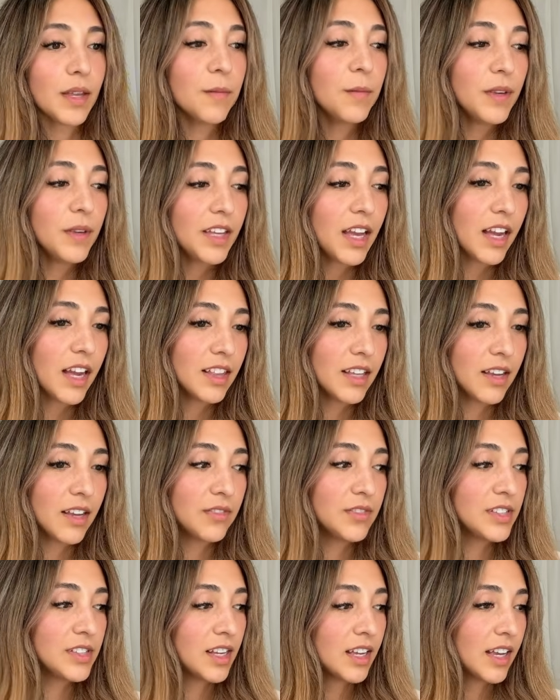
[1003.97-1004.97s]
But yeah,
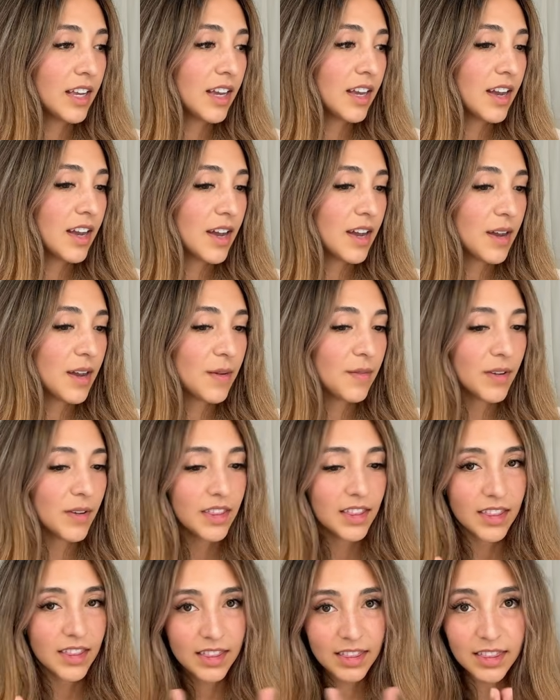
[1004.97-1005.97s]
loves,
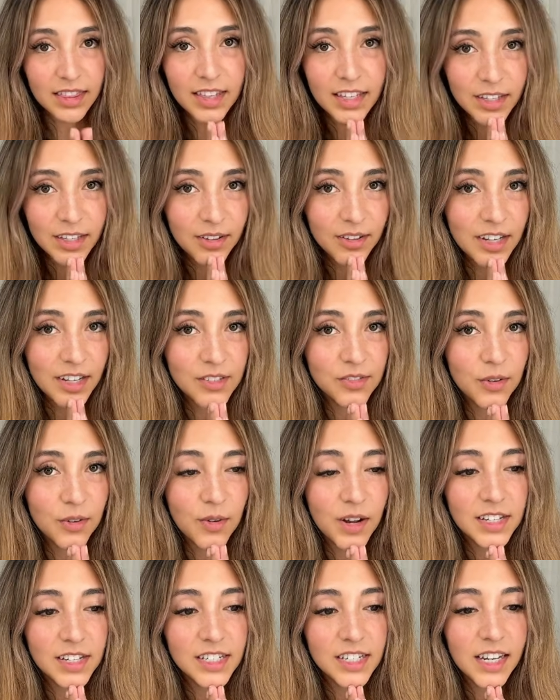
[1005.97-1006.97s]
thank you guys for
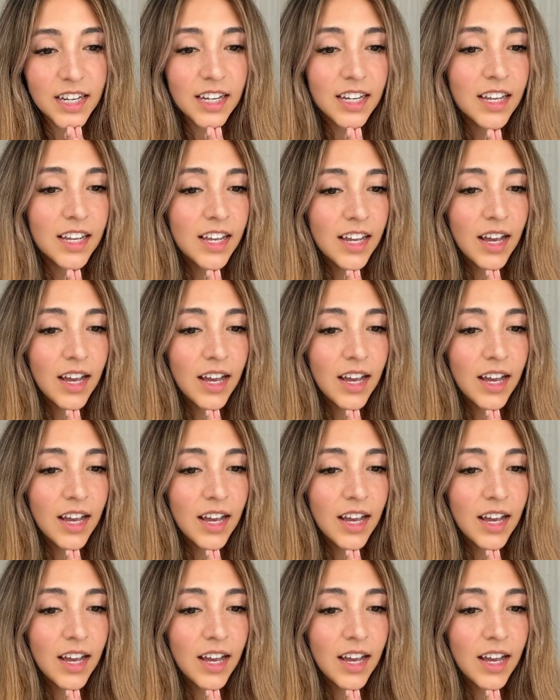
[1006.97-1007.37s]
watching.